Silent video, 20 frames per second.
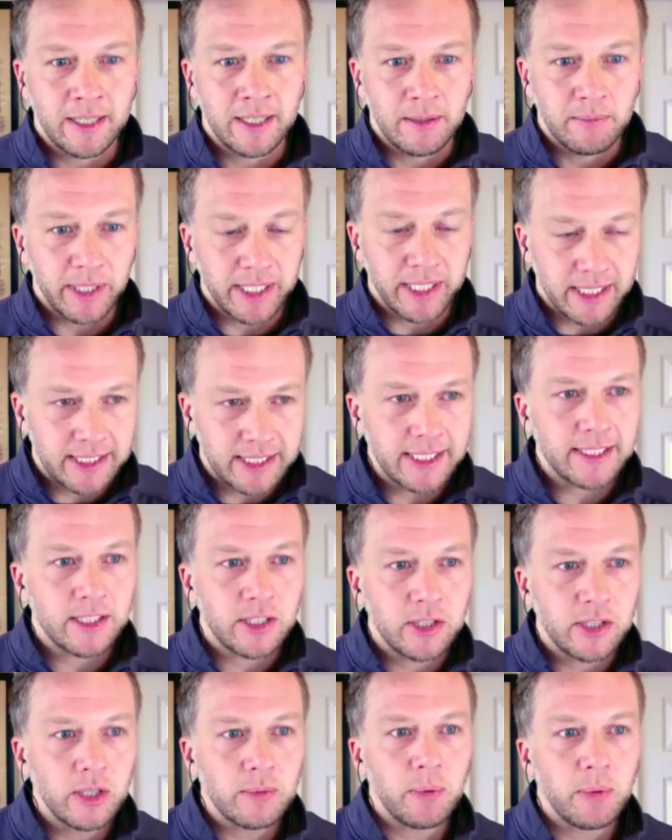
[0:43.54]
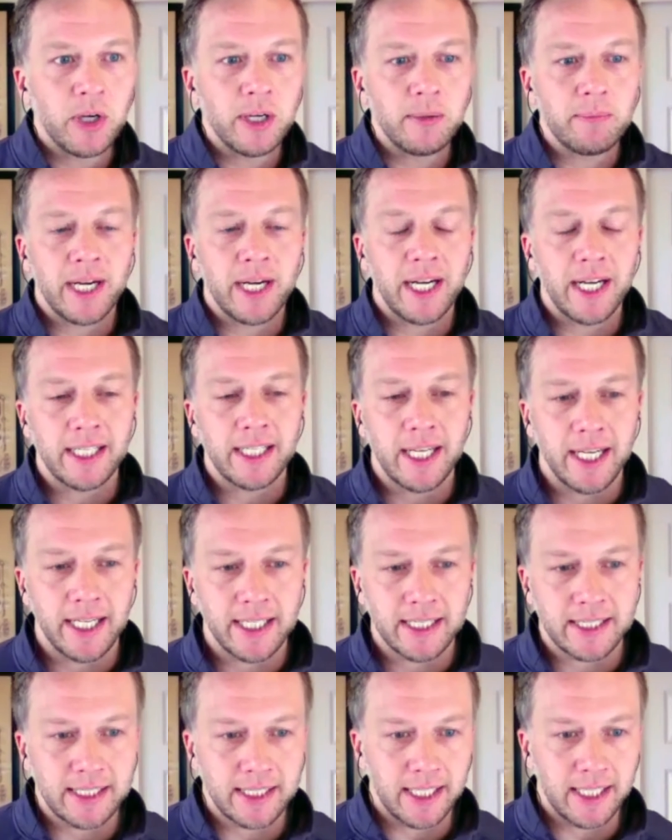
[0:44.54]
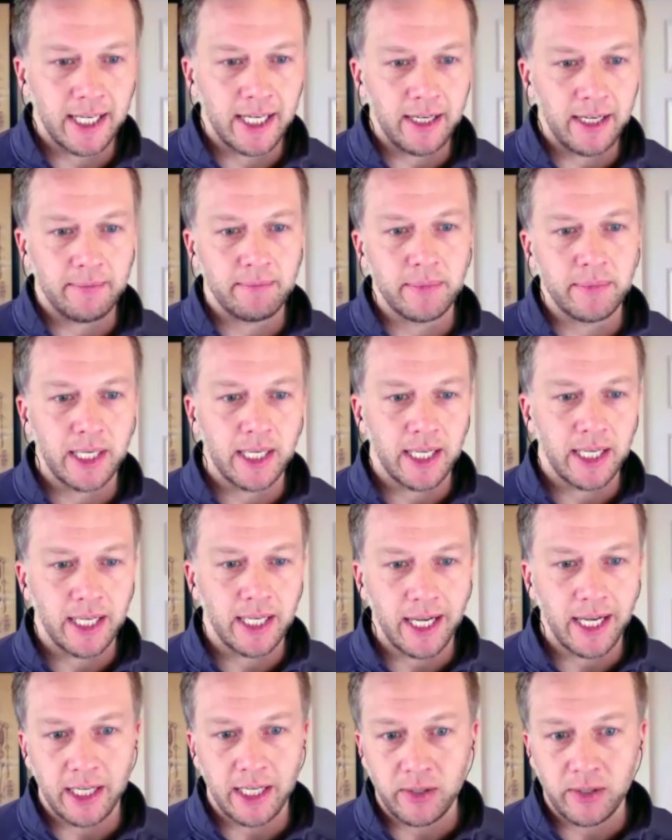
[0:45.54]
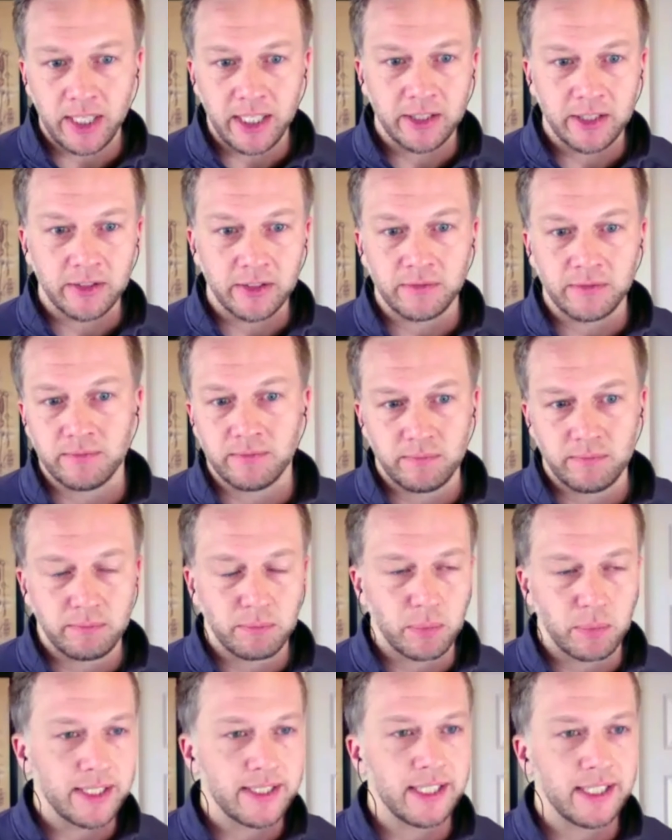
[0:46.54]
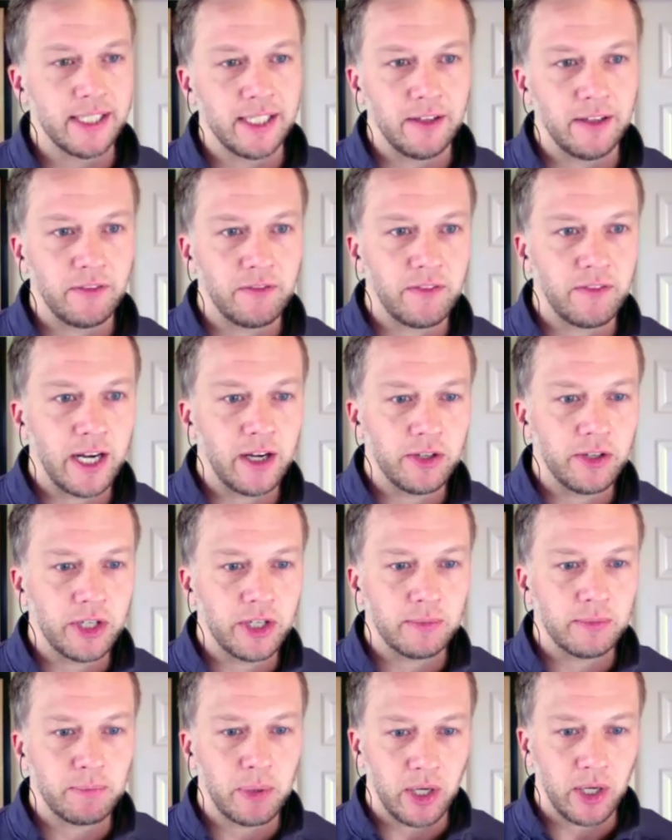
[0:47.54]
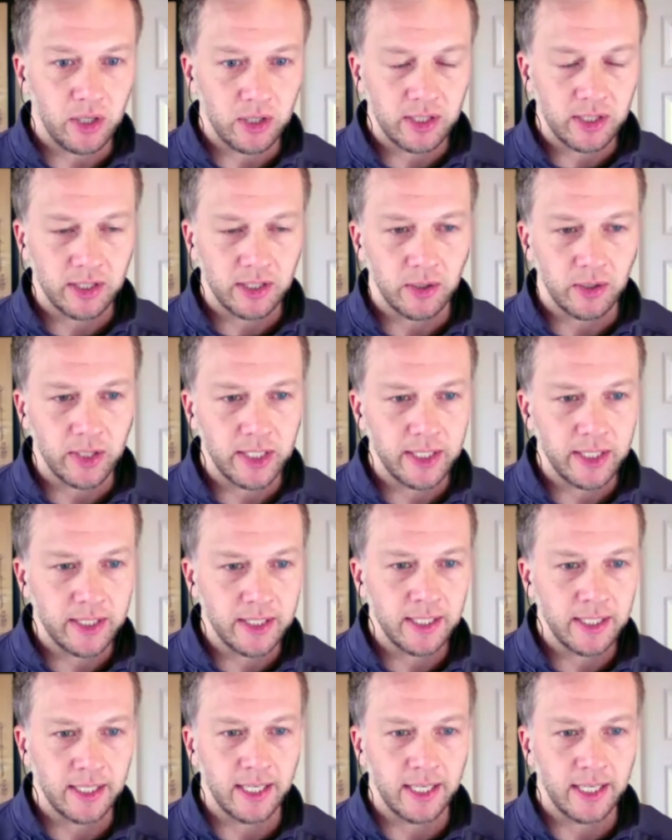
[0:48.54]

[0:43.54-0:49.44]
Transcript: But this is To The Point podcast. I'm iDryNeedle president and founder, Paul Kaloran.